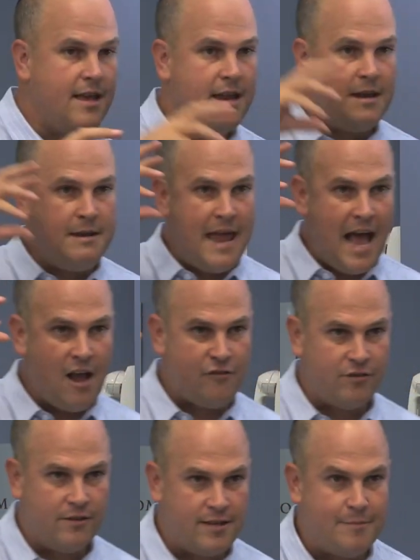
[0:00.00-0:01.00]

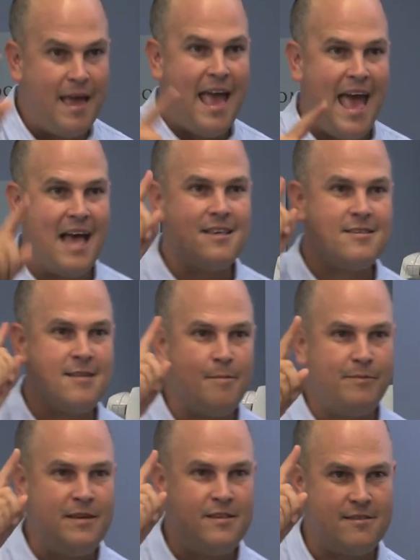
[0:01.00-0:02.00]
Nationalism has
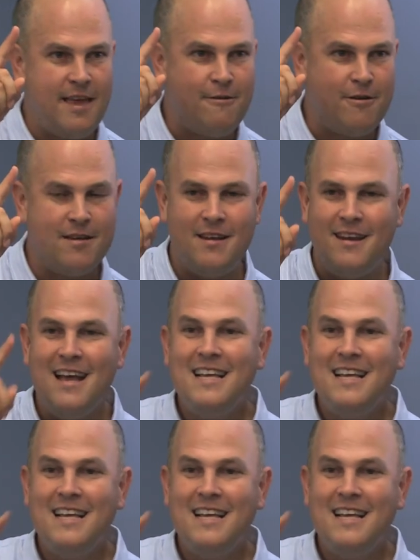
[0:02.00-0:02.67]
something sacred in it.